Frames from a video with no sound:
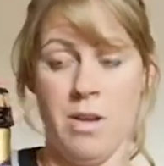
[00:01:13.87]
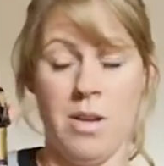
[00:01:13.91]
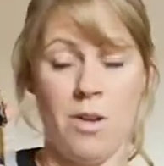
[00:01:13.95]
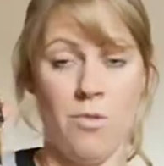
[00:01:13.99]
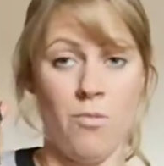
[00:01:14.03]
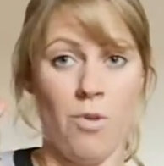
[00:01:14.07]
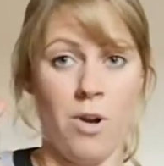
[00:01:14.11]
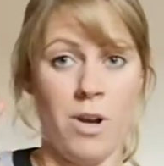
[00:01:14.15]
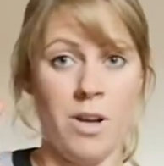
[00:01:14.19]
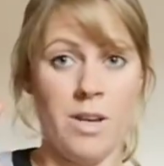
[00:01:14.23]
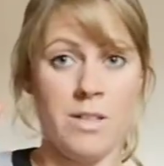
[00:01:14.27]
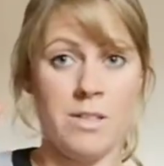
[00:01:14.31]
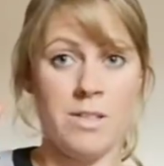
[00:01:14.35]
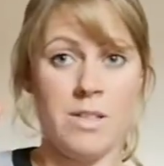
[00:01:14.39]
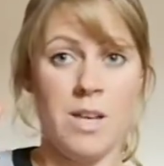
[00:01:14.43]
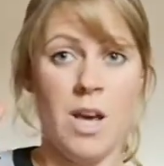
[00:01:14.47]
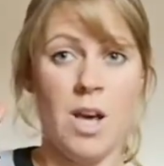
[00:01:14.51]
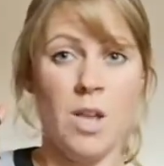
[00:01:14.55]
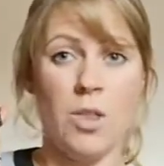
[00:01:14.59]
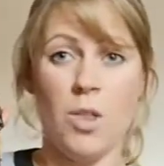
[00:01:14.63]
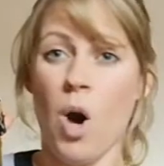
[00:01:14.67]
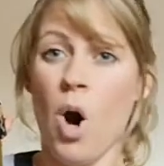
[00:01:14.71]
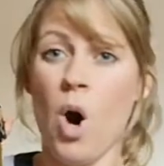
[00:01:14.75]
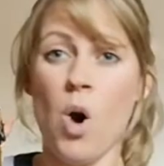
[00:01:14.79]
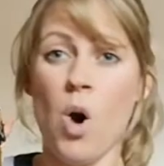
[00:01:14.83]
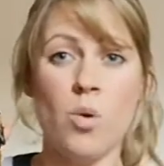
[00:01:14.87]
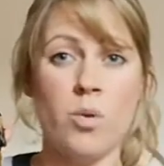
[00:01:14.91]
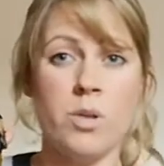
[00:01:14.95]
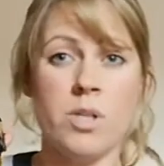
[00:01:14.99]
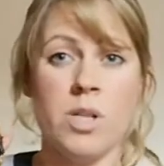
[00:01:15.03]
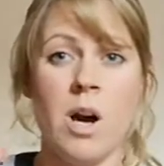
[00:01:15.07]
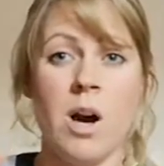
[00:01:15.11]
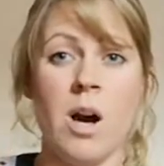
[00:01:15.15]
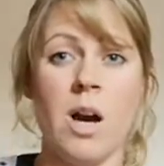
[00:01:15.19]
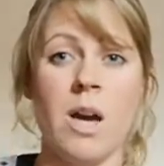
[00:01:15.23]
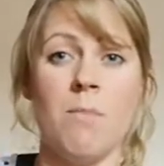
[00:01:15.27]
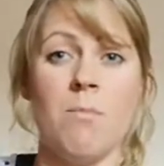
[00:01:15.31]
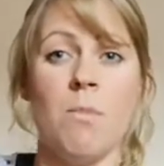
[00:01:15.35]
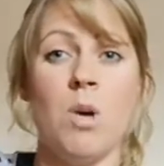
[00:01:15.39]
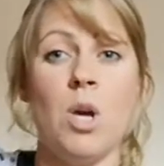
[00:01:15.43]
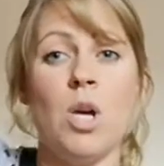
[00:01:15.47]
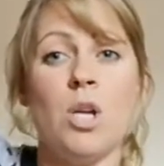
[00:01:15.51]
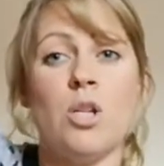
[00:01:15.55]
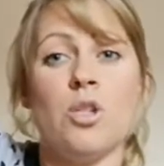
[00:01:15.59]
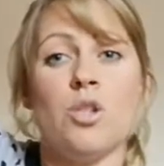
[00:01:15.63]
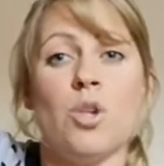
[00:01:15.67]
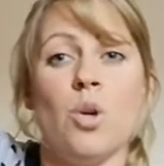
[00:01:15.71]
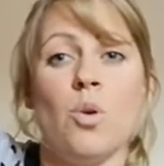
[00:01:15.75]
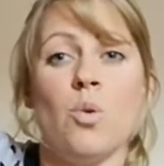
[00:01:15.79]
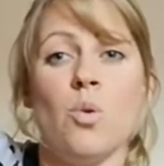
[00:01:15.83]
right, the whole time.
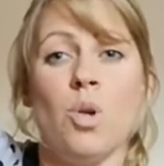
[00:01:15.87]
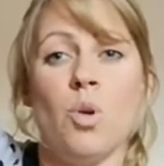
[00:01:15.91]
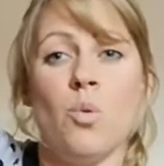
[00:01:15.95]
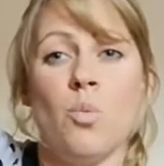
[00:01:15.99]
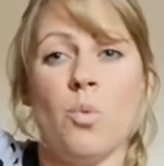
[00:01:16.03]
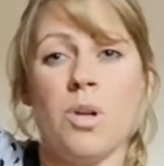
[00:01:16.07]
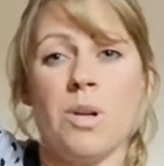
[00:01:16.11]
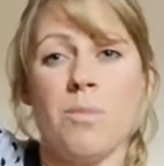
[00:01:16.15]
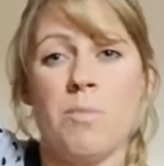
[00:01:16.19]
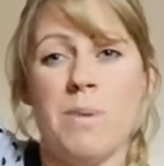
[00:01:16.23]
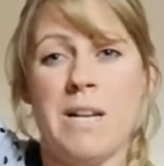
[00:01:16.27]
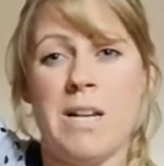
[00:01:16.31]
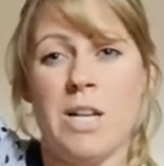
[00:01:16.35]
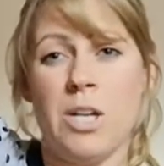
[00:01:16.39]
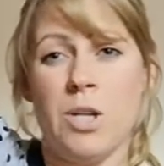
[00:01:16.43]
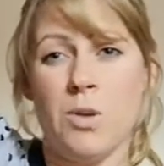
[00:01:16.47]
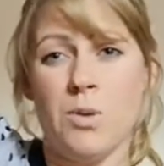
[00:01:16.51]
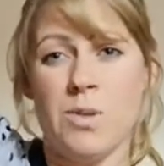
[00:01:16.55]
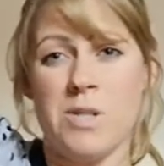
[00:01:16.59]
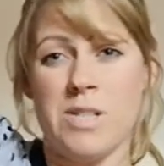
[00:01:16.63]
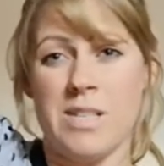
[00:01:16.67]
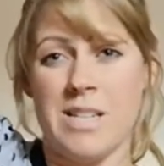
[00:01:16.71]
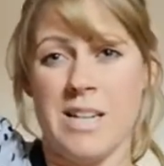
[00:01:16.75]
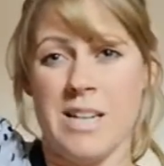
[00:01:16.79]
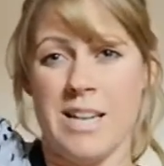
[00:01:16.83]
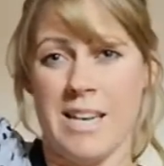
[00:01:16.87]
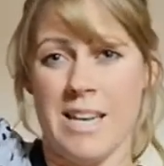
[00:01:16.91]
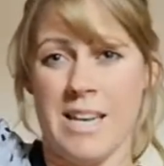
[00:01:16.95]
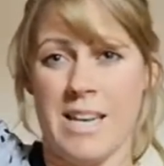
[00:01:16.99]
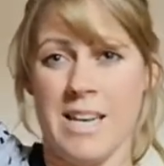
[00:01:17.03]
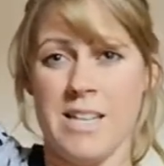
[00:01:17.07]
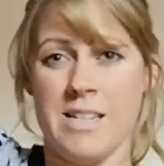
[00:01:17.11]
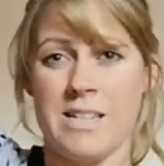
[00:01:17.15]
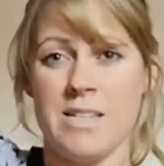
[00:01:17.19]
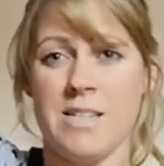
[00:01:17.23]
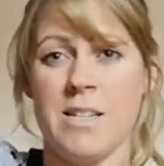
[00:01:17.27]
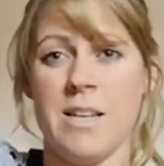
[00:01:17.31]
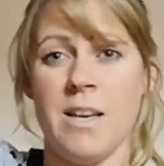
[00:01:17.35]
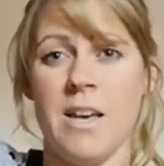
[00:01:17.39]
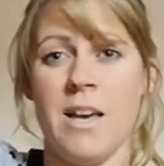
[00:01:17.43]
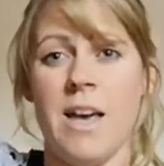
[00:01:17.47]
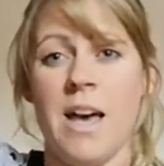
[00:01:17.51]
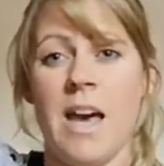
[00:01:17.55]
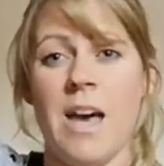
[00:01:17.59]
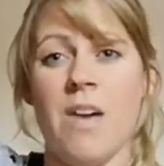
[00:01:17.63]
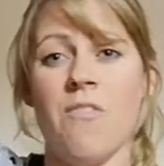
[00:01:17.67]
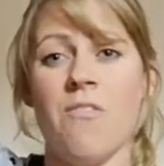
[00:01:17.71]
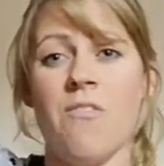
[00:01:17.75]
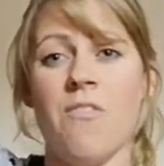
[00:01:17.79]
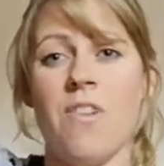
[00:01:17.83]
So you want to be loosening it
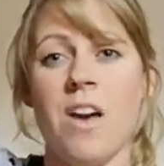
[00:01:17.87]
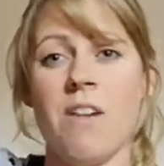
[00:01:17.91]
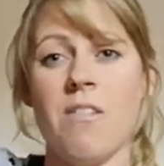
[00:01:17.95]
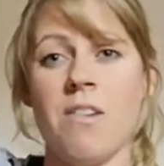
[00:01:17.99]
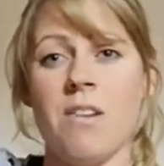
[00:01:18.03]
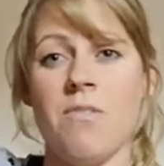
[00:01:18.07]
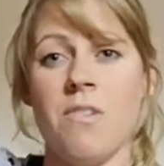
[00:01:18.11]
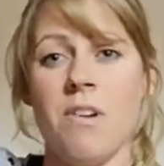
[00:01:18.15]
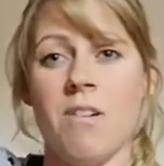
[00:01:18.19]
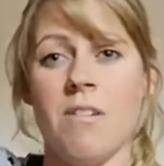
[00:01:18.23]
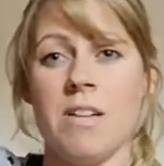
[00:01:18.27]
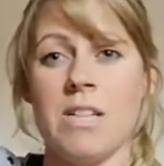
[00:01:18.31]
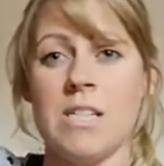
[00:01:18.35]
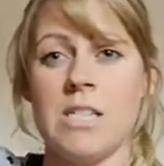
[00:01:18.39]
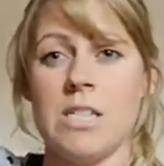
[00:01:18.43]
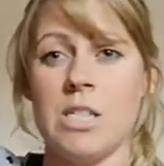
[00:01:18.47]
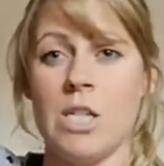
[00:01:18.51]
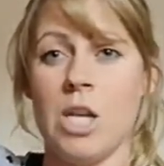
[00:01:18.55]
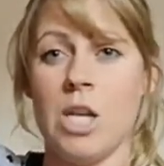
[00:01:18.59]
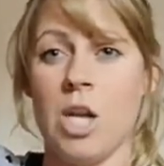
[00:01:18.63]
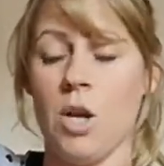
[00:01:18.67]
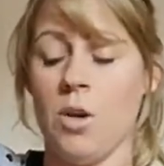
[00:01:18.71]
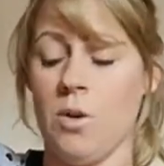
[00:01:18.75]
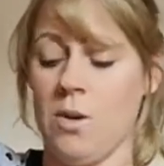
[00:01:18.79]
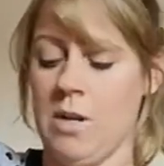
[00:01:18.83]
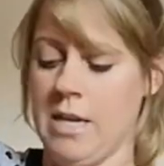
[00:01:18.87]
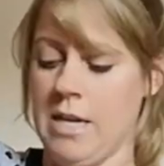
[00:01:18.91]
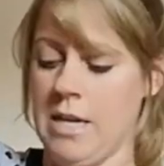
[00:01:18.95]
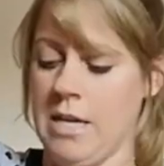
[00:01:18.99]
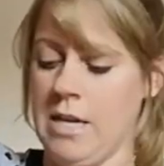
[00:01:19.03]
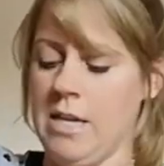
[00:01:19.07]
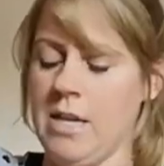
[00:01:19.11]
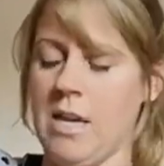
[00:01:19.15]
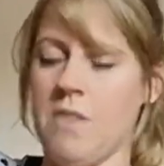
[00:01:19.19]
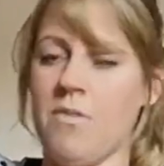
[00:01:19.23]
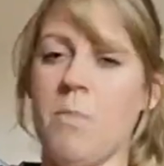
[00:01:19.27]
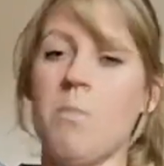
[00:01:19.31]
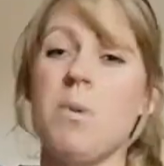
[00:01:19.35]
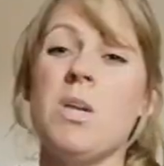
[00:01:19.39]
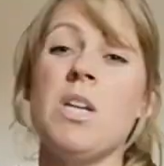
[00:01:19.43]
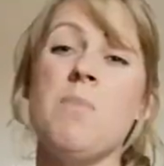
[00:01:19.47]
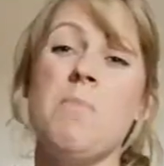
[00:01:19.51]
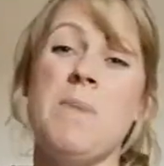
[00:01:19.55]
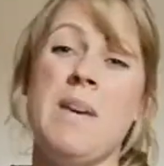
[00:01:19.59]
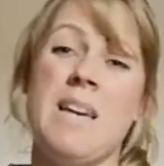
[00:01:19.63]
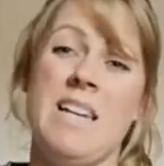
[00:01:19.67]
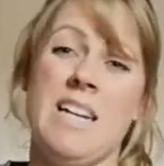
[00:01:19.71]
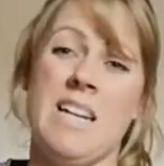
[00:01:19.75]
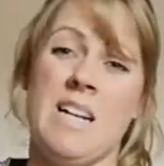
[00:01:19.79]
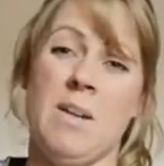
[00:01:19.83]
and very, very slowly. If I'm going to
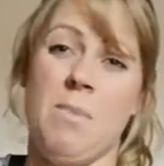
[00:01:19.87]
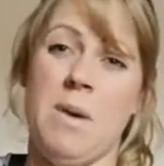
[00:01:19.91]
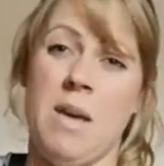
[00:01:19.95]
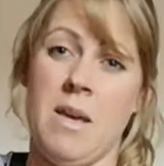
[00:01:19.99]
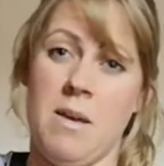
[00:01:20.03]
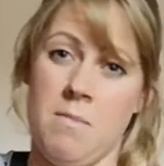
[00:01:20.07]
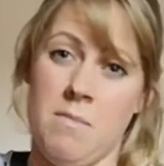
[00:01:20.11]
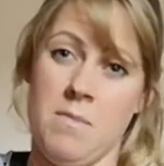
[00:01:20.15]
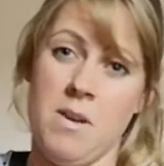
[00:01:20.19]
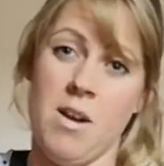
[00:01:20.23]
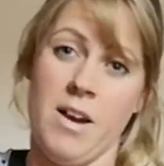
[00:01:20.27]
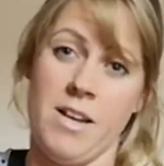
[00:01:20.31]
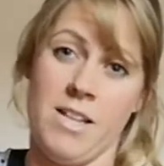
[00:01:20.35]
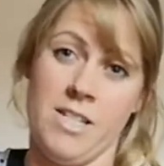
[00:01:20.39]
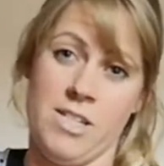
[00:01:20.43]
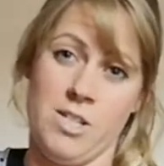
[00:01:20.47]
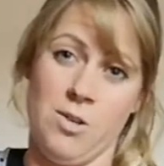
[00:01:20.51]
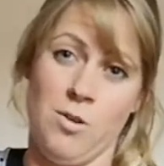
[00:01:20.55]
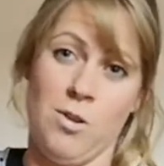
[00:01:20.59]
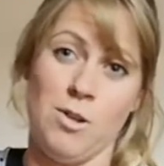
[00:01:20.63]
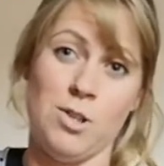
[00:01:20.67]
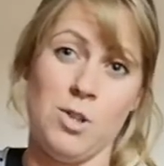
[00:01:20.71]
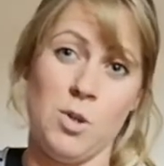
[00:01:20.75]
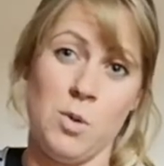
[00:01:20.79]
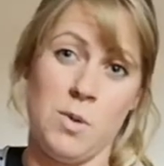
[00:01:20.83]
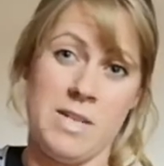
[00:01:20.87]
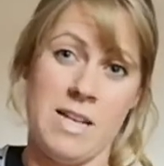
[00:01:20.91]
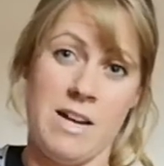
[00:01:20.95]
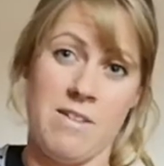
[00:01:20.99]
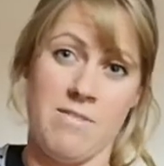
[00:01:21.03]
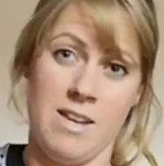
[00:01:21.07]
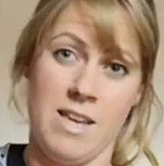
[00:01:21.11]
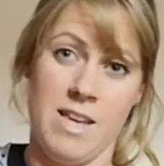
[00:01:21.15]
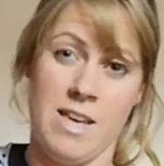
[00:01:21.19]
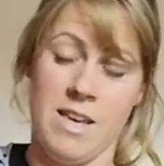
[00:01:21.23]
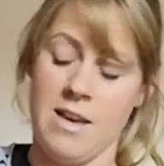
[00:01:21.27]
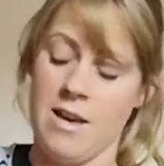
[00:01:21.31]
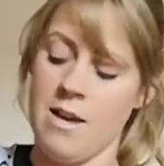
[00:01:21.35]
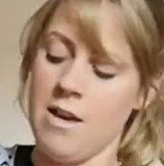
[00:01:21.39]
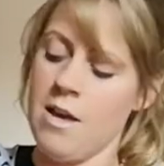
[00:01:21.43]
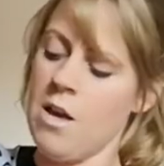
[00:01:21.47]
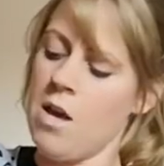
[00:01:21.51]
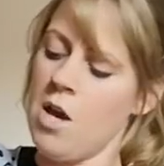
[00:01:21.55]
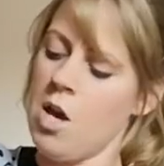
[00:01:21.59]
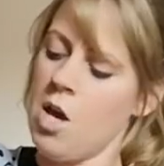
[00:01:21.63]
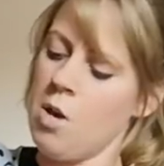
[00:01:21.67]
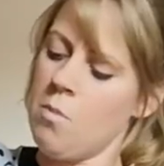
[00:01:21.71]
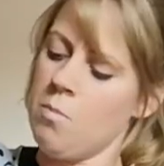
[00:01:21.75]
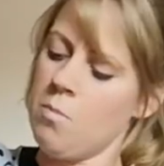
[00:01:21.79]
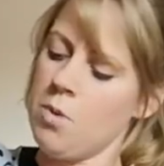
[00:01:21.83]
be a little bit nicer, I'll do it down here.
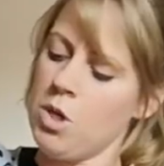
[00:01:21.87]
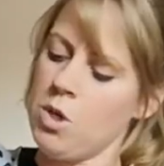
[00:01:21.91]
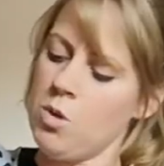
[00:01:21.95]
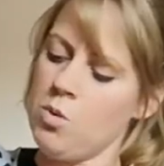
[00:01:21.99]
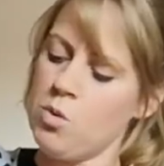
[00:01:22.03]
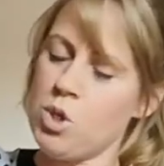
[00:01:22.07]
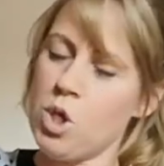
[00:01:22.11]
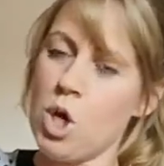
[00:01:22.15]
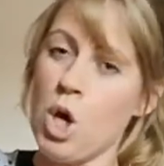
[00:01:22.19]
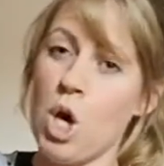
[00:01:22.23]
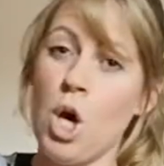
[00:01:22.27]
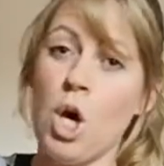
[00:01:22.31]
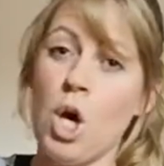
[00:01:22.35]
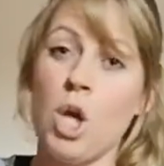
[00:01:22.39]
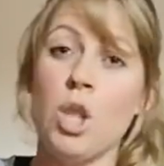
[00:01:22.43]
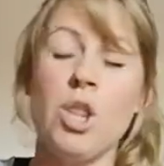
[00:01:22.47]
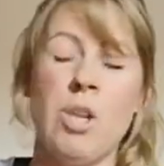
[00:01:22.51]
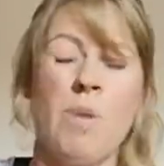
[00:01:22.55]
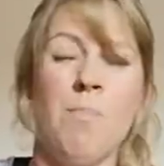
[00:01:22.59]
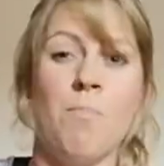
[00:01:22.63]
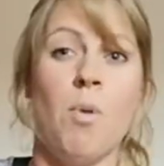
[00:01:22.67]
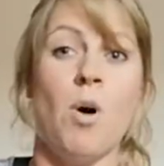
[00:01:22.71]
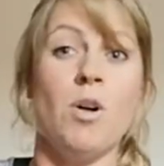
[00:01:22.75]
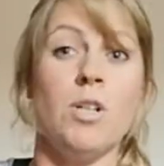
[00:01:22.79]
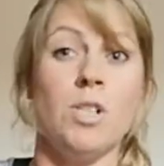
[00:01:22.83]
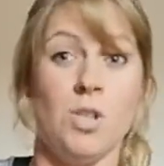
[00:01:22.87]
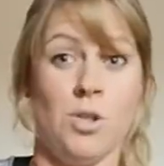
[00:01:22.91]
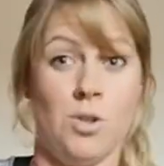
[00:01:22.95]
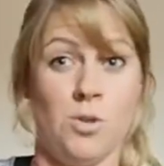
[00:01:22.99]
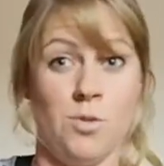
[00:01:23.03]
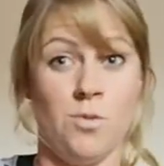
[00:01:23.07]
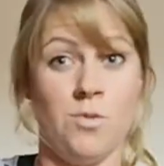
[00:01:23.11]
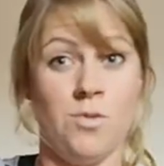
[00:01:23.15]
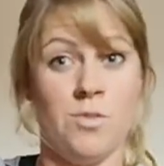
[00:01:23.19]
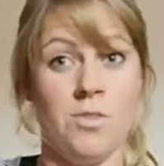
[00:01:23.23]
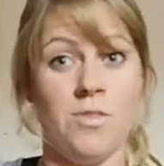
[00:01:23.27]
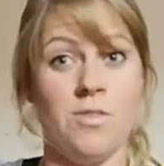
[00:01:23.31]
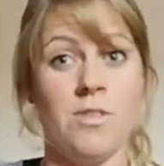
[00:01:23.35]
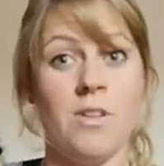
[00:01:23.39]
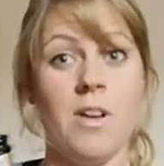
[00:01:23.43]
But you turn the bottle